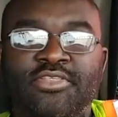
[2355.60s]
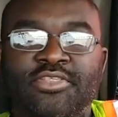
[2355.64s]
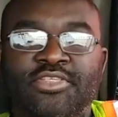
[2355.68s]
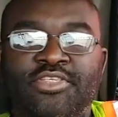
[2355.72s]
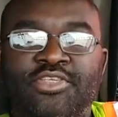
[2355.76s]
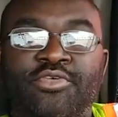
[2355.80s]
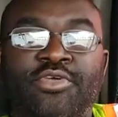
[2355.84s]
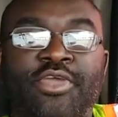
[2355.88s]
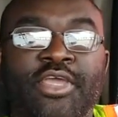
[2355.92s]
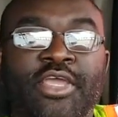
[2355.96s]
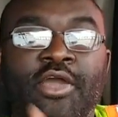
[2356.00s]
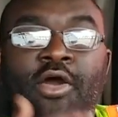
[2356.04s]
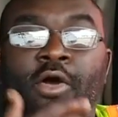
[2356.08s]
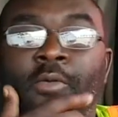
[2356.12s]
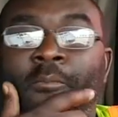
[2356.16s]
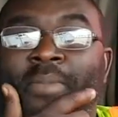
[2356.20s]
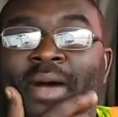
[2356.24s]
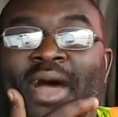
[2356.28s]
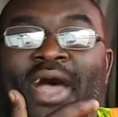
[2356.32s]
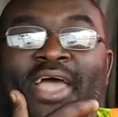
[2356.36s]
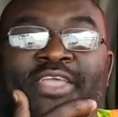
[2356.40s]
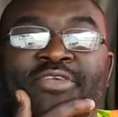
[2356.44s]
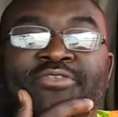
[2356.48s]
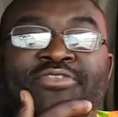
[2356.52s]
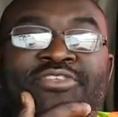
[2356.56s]
You can go
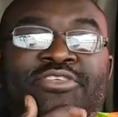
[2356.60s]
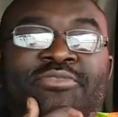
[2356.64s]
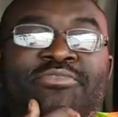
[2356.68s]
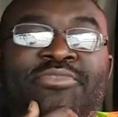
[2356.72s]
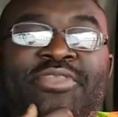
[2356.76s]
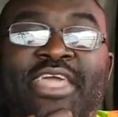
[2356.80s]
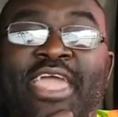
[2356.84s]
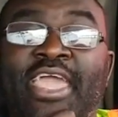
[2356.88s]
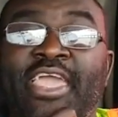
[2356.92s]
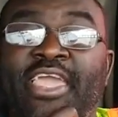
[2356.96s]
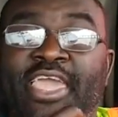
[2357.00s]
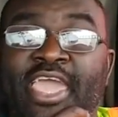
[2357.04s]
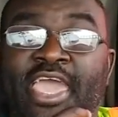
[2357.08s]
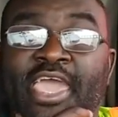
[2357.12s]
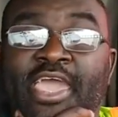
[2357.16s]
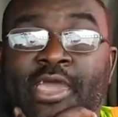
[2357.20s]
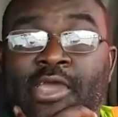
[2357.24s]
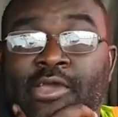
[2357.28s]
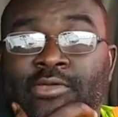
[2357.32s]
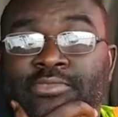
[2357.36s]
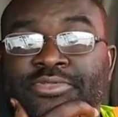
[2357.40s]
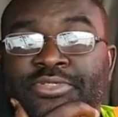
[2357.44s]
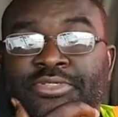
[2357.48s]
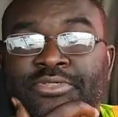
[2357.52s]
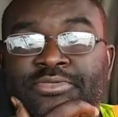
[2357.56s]
buy you some day
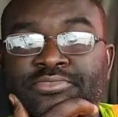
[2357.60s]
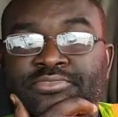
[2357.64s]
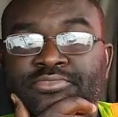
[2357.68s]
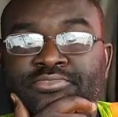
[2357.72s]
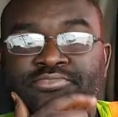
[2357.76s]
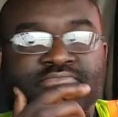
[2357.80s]
cabs.